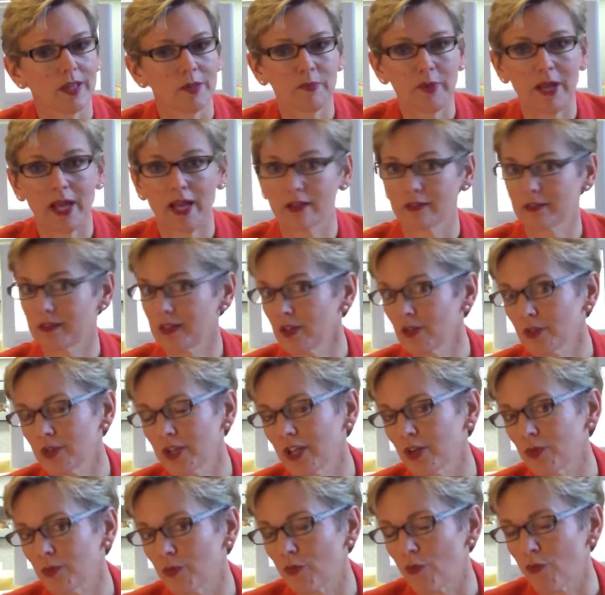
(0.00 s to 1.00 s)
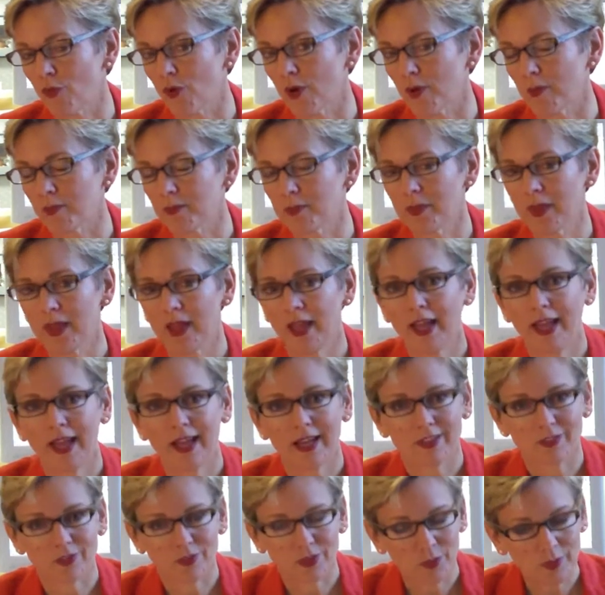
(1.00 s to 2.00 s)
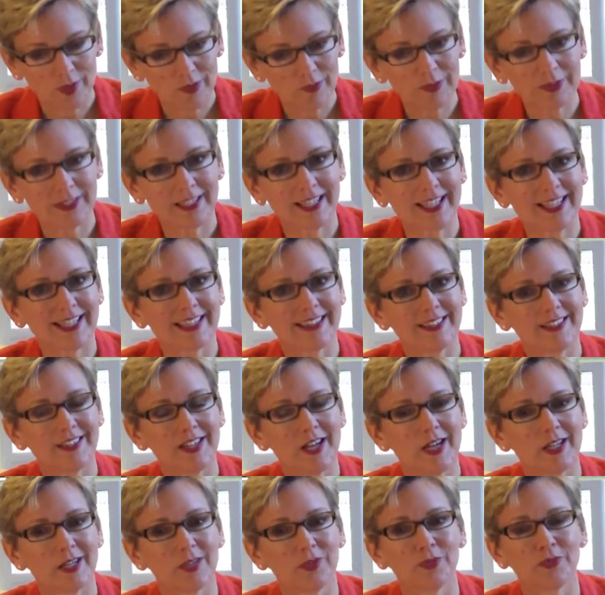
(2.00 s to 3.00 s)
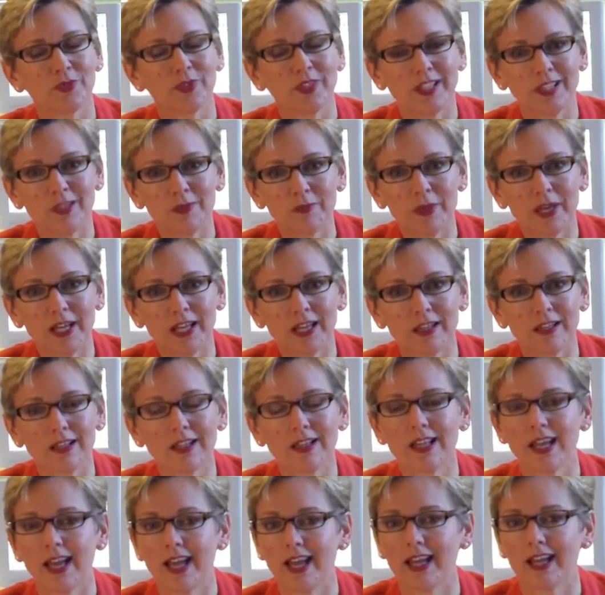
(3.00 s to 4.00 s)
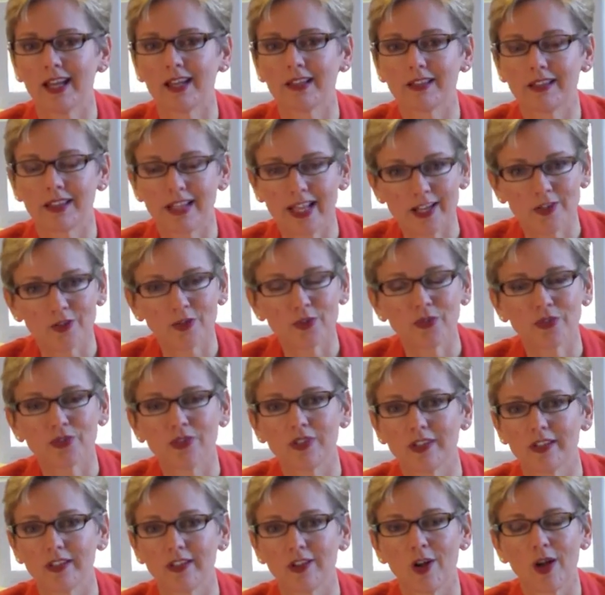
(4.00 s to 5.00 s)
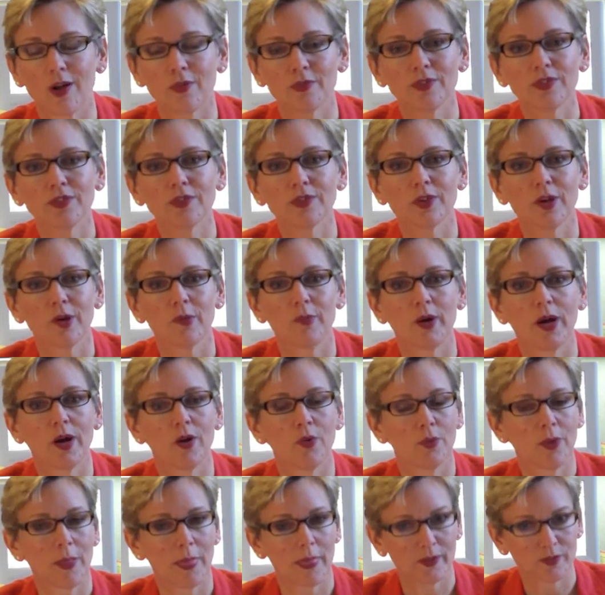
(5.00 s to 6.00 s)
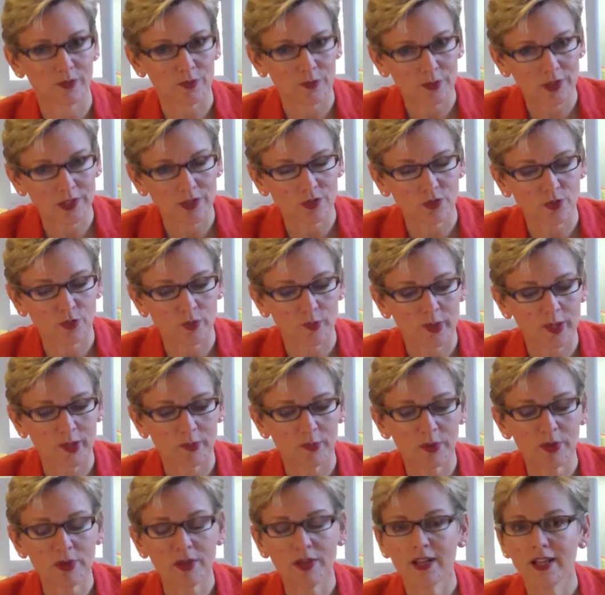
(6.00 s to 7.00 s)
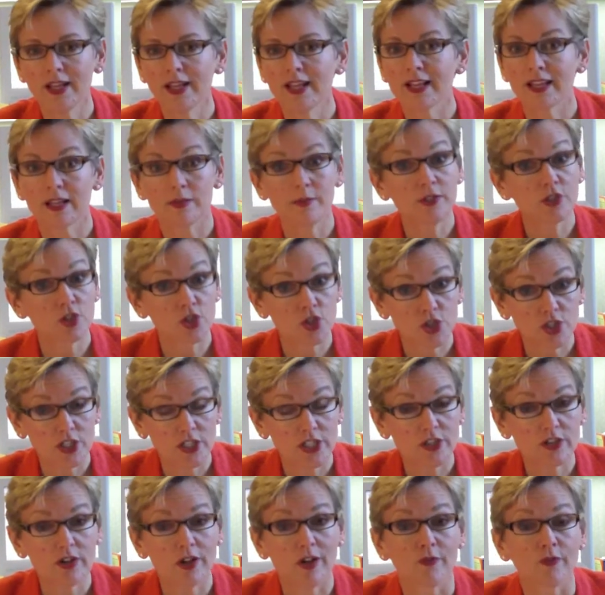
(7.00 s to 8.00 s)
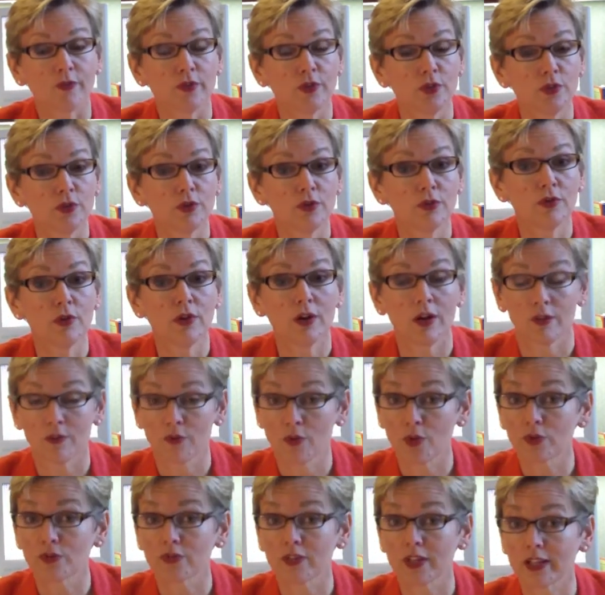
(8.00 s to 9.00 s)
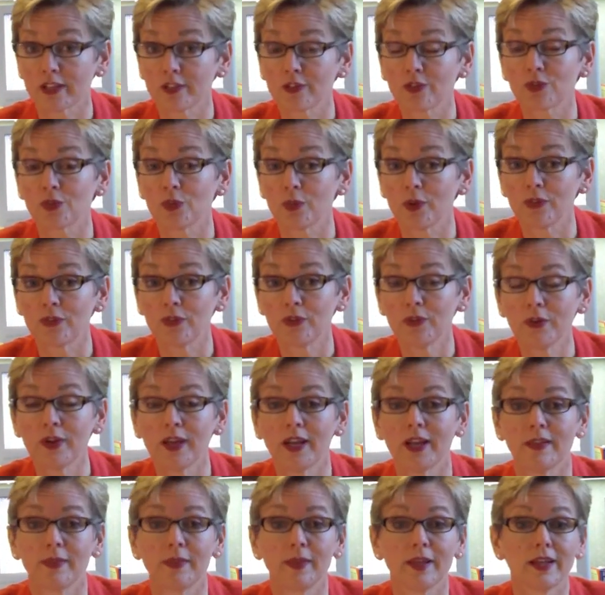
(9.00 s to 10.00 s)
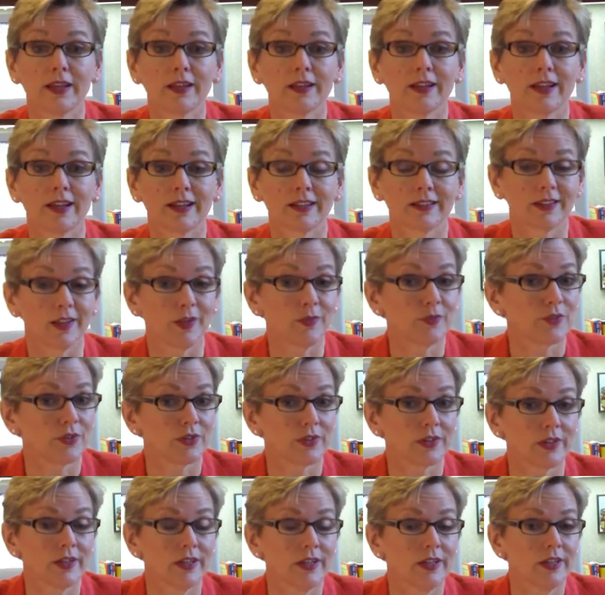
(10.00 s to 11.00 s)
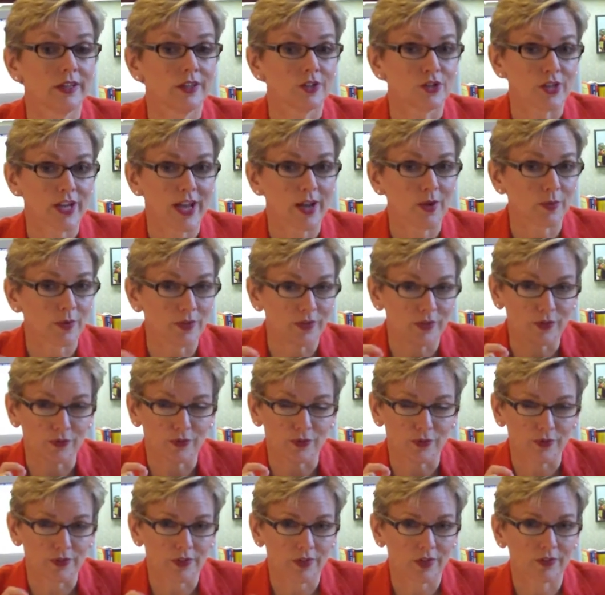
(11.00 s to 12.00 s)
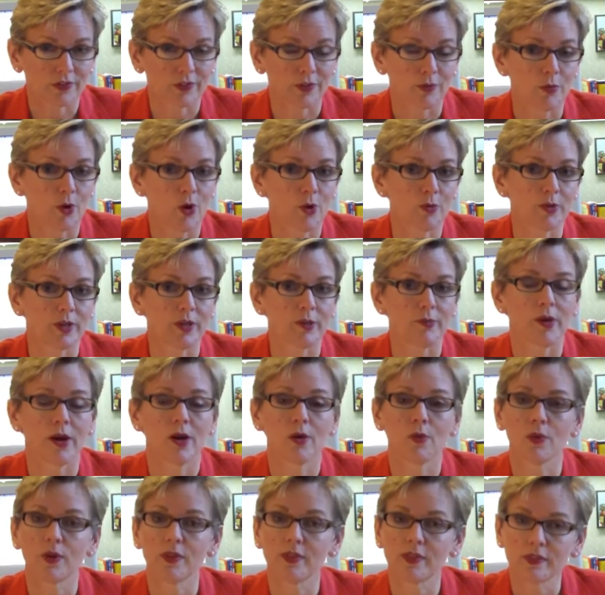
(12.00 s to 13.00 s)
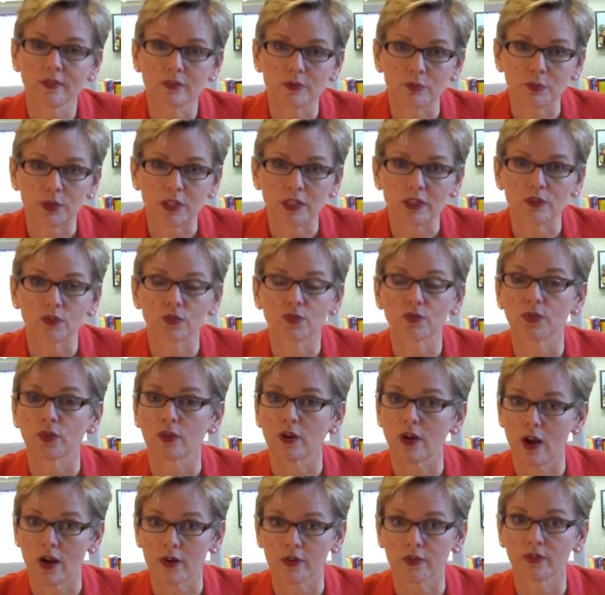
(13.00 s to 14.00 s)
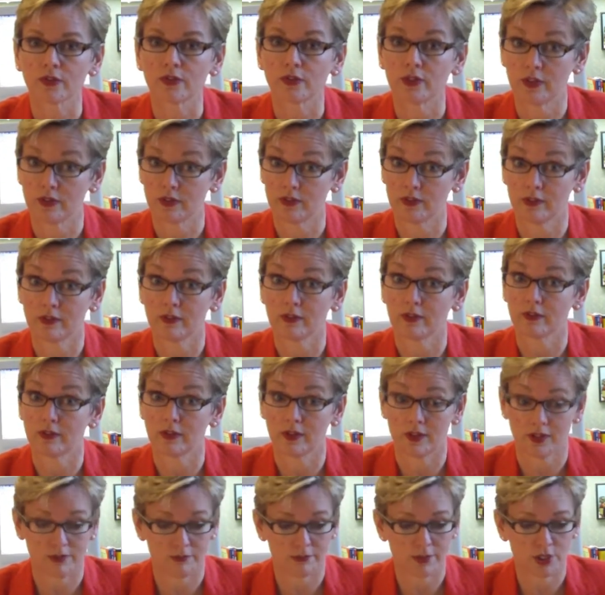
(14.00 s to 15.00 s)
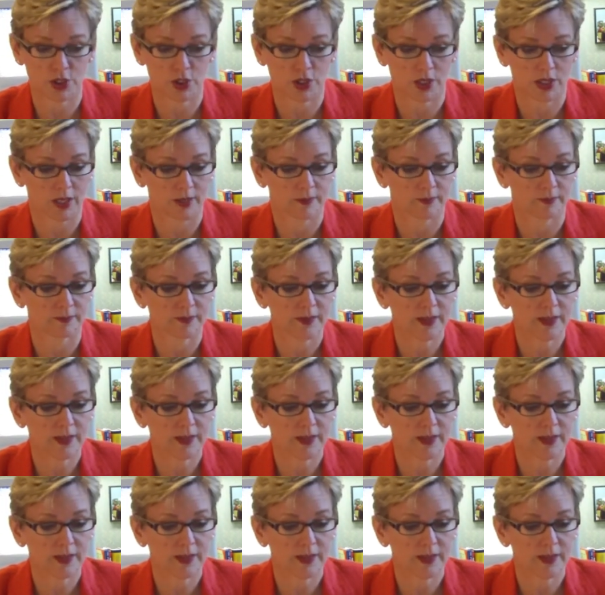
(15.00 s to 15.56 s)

they passed healthcare reform. And so we've been getting a lot of email and letters in the office about what this means for people. Let me just share a few of those letters with you, and then I'd love to chat with you for just a moment about what this means for our citizens in Michigan.